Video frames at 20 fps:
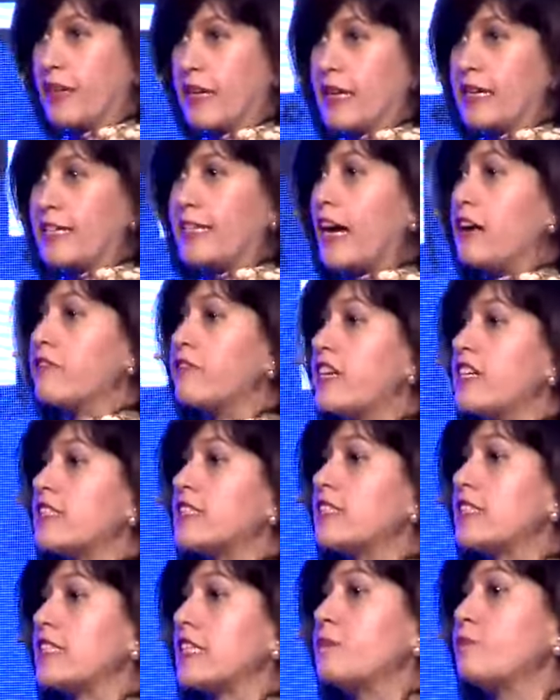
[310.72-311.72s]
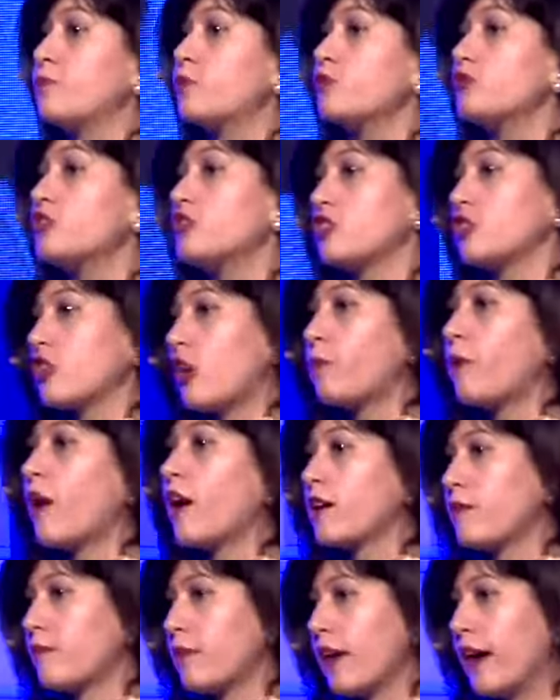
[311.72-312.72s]
Diversity boosts your
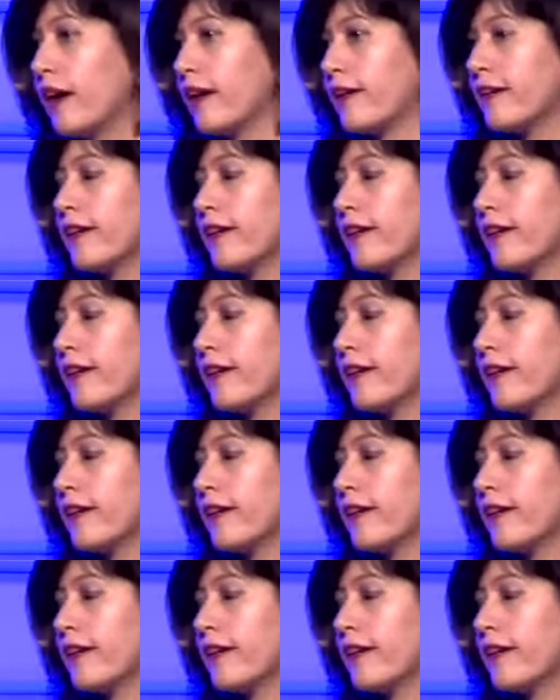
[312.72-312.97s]
bottom line.